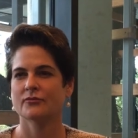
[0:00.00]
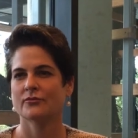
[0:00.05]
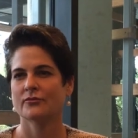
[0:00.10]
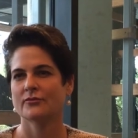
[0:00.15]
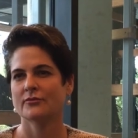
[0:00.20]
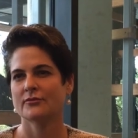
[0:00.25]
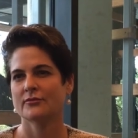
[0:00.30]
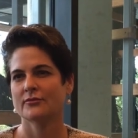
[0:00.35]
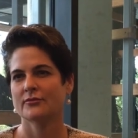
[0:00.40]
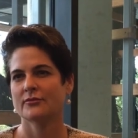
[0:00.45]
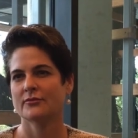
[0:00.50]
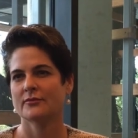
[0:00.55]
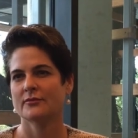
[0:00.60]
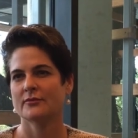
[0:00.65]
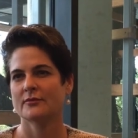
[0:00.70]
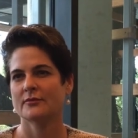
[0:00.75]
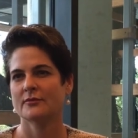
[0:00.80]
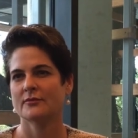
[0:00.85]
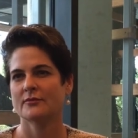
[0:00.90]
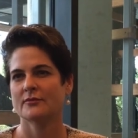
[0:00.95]
What do you think
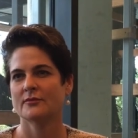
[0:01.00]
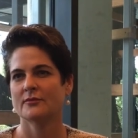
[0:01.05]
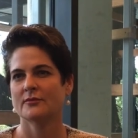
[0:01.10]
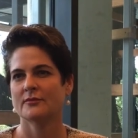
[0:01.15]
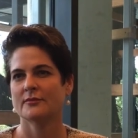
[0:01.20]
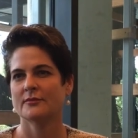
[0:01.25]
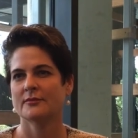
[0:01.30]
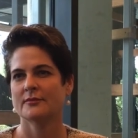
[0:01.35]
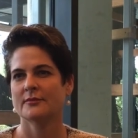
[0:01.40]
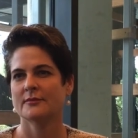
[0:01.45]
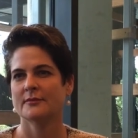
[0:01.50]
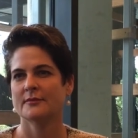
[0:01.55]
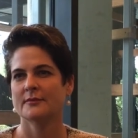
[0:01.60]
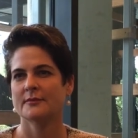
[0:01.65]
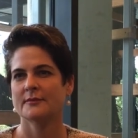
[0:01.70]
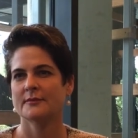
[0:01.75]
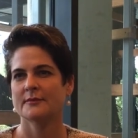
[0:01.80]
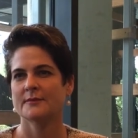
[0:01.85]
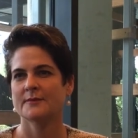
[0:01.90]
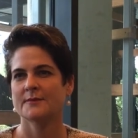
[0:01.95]
holds women back?
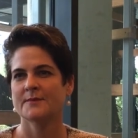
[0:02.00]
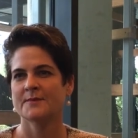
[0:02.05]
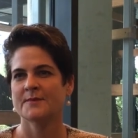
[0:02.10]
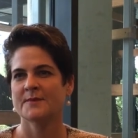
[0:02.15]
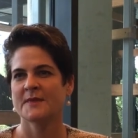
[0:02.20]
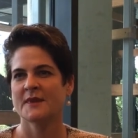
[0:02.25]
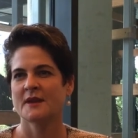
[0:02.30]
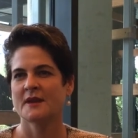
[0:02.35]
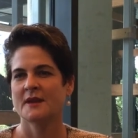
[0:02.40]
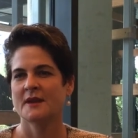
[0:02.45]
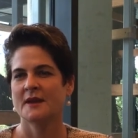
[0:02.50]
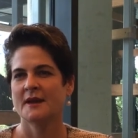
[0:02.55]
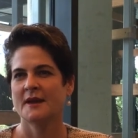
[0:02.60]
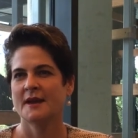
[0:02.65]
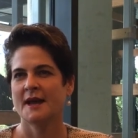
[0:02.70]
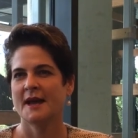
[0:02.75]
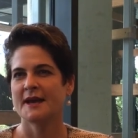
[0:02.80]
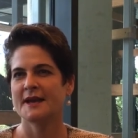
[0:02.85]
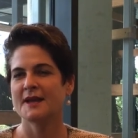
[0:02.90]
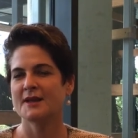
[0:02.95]

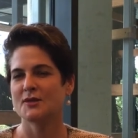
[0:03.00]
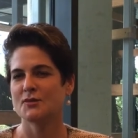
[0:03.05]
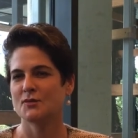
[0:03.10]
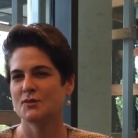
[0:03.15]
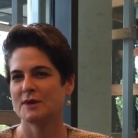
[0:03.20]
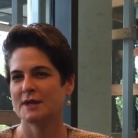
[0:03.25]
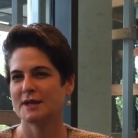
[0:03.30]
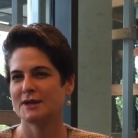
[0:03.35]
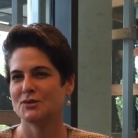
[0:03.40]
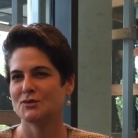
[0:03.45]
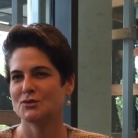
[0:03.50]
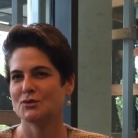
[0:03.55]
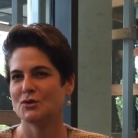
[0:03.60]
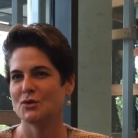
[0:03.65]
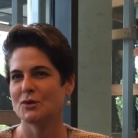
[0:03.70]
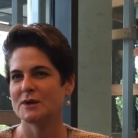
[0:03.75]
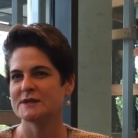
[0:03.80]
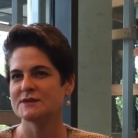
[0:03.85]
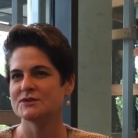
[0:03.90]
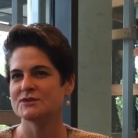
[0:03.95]
Another really good
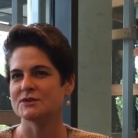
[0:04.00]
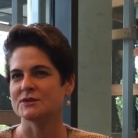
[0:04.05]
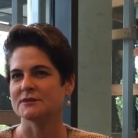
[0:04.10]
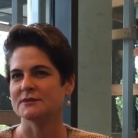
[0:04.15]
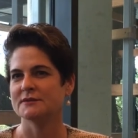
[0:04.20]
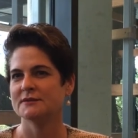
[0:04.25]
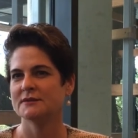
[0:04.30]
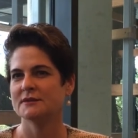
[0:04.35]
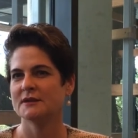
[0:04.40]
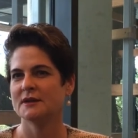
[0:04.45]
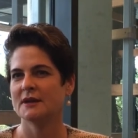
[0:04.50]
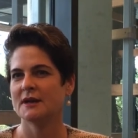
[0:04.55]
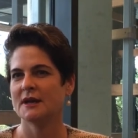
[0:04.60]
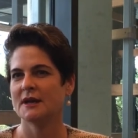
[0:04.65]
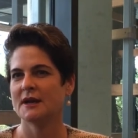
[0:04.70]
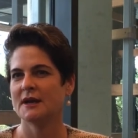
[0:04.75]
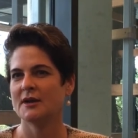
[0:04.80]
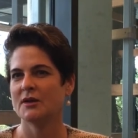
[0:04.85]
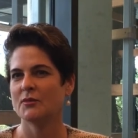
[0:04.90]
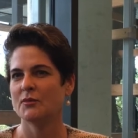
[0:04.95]
question.
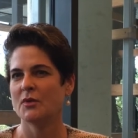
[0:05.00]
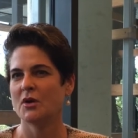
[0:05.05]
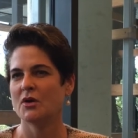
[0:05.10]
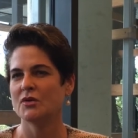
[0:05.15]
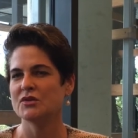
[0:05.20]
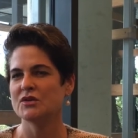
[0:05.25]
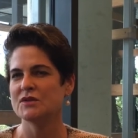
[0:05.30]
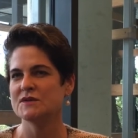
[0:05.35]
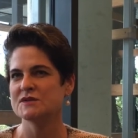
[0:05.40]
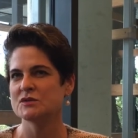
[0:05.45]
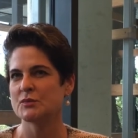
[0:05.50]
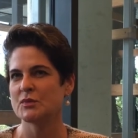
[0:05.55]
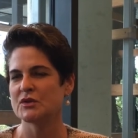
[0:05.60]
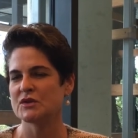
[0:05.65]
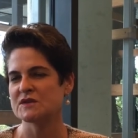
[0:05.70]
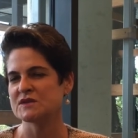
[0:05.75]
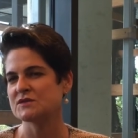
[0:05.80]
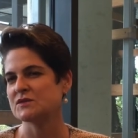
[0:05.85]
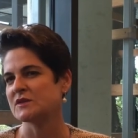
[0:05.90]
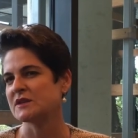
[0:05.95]
Um, I'll use a
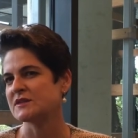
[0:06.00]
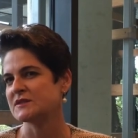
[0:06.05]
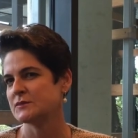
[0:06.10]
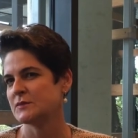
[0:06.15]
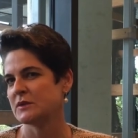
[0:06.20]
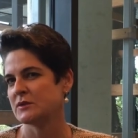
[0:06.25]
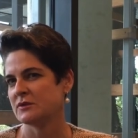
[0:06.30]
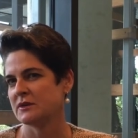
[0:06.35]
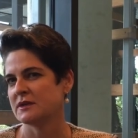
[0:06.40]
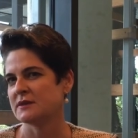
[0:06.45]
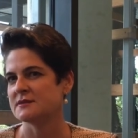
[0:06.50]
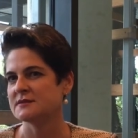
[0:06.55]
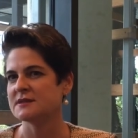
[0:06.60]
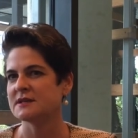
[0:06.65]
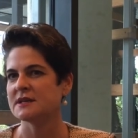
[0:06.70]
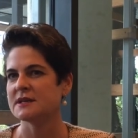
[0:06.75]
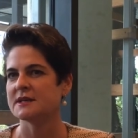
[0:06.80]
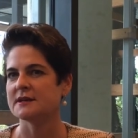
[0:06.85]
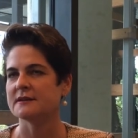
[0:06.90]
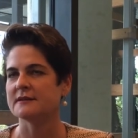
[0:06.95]
personal experience
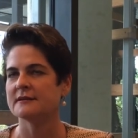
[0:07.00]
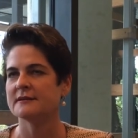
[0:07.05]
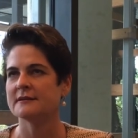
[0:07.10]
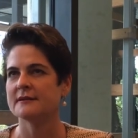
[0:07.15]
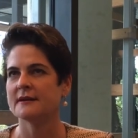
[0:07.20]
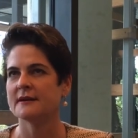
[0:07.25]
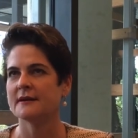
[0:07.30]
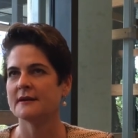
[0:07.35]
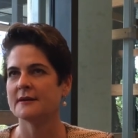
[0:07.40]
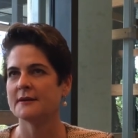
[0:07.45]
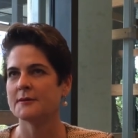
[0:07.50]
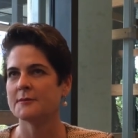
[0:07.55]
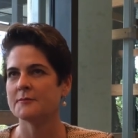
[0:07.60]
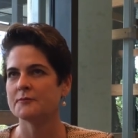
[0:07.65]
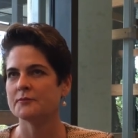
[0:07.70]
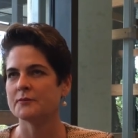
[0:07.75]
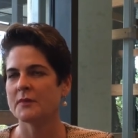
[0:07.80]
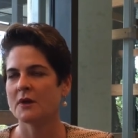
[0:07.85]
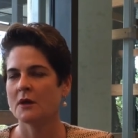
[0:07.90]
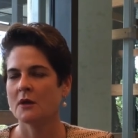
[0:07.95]
here.
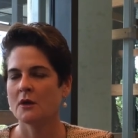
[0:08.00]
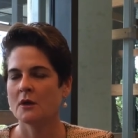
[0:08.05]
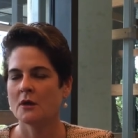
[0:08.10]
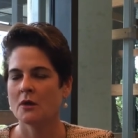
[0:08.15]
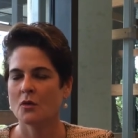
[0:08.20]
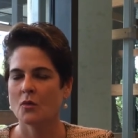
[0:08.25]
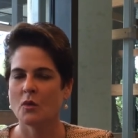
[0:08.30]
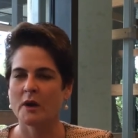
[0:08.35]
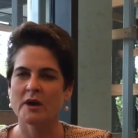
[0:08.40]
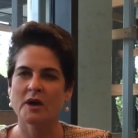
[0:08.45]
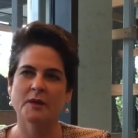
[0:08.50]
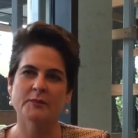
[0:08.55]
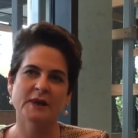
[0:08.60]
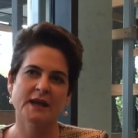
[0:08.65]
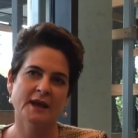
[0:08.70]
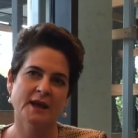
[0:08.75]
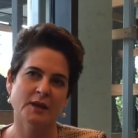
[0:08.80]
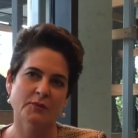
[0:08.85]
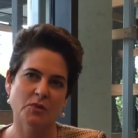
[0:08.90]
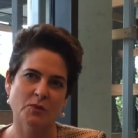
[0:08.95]
Um, when I
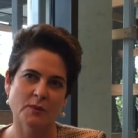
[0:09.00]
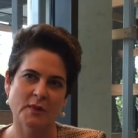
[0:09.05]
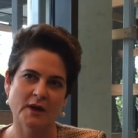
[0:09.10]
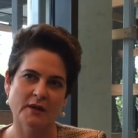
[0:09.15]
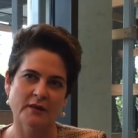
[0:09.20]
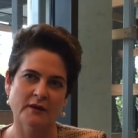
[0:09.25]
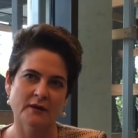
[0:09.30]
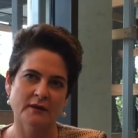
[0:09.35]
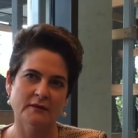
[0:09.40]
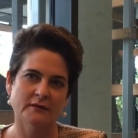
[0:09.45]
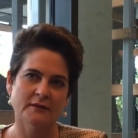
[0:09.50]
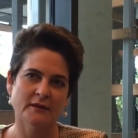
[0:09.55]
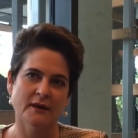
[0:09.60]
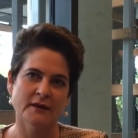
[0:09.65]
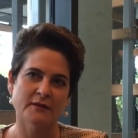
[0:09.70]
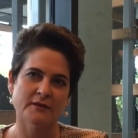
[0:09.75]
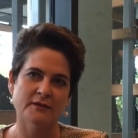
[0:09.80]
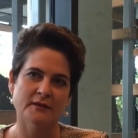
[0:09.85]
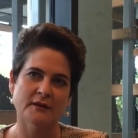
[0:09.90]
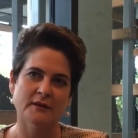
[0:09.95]
became a mother, I
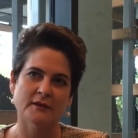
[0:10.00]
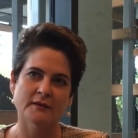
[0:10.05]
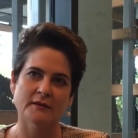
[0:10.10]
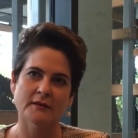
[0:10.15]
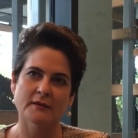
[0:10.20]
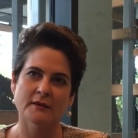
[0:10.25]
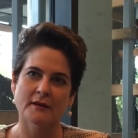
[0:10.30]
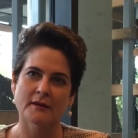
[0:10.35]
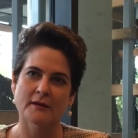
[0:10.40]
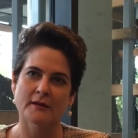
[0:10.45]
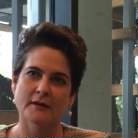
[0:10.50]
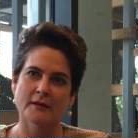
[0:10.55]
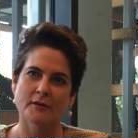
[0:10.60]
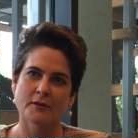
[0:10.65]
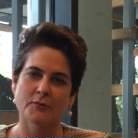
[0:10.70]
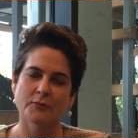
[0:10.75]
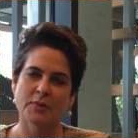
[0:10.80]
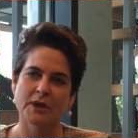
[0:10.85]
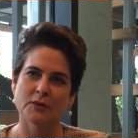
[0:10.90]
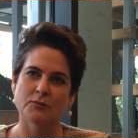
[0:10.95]
think uh,
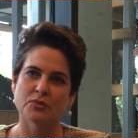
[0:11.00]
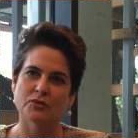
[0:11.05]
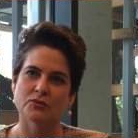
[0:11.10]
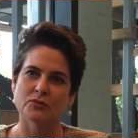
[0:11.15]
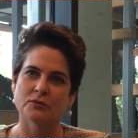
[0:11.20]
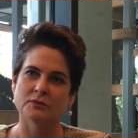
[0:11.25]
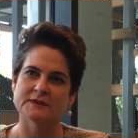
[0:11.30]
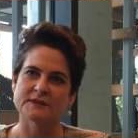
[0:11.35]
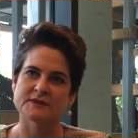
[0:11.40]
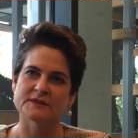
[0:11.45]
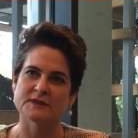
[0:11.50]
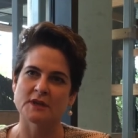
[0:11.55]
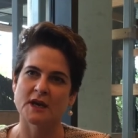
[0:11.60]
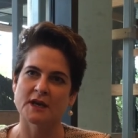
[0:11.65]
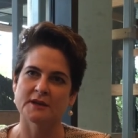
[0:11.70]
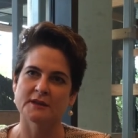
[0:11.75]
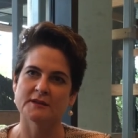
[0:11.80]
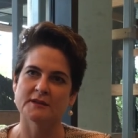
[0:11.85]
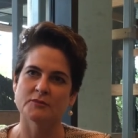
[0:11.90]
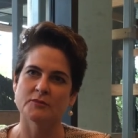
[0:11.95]
people
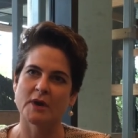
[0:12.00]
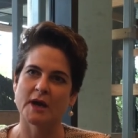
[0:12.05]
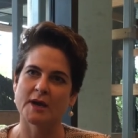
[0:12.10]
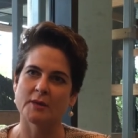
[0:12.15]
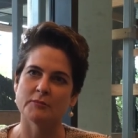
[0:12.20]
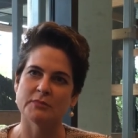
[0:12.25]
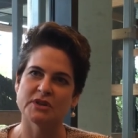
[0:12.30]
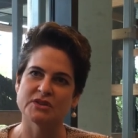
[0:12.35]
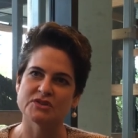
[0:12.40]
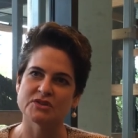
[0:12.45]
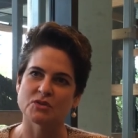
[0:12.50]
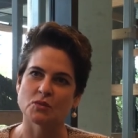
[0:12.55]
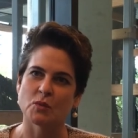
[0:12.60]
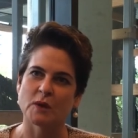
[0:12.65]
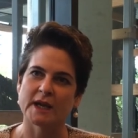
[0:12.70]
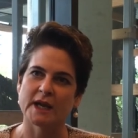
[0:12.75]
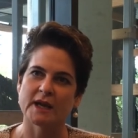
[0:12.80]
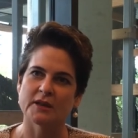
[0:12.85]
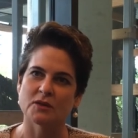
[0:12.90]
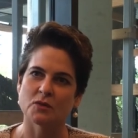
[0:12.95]
decided that my ambition
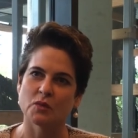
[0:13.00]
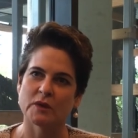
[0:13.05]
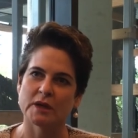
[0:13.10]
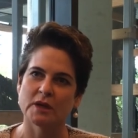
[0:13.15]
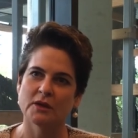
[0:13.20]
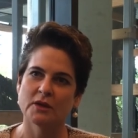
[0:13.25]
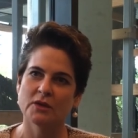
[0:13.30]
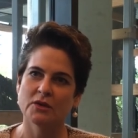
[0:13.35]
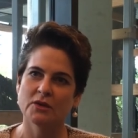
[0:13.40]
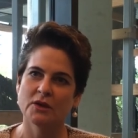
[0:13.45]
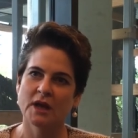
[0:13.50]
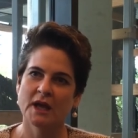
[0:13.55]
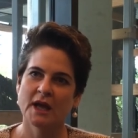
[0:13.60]
went out the window,